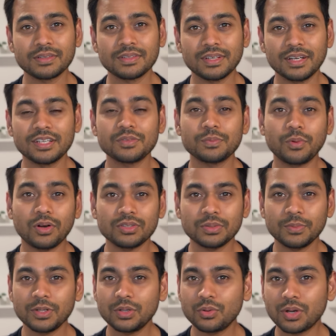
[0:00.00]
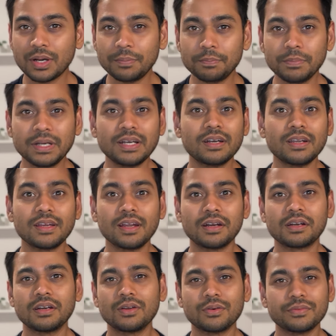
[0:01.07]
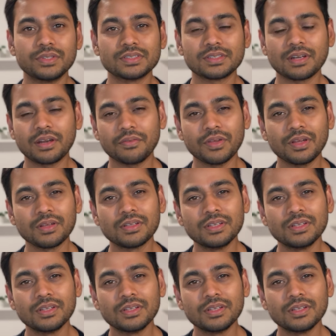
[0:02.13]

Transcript: It is possible to completely get rid of this craving.